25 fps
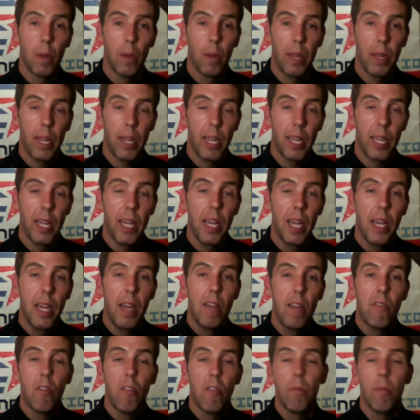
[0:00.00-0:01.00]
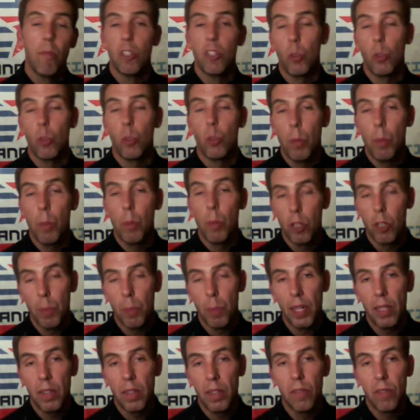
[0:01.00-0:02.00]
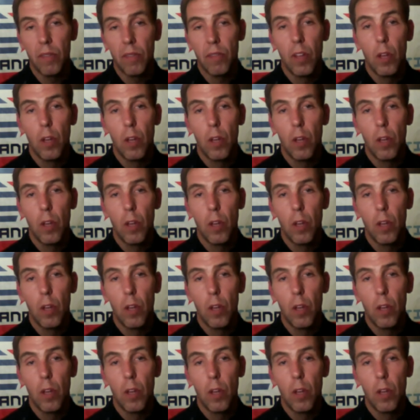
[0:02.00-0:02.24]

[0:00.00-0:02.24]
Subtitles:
Okay, from a swim perspective,